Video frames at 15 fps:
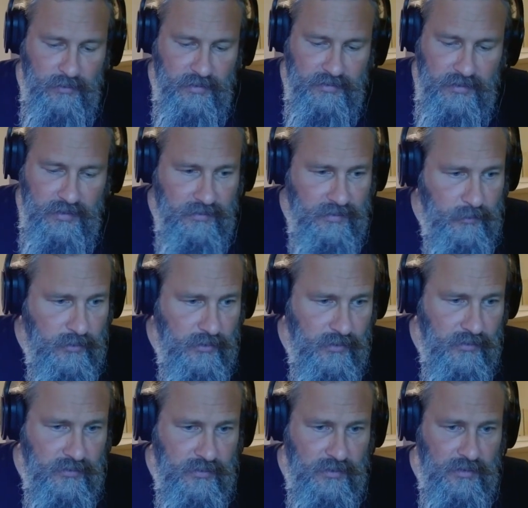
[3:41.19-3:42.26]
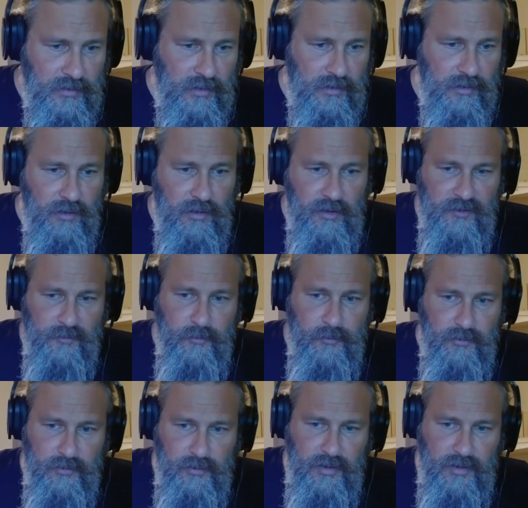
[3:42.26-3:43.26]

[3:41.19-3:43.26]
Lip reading: resonance imagers in hospitals,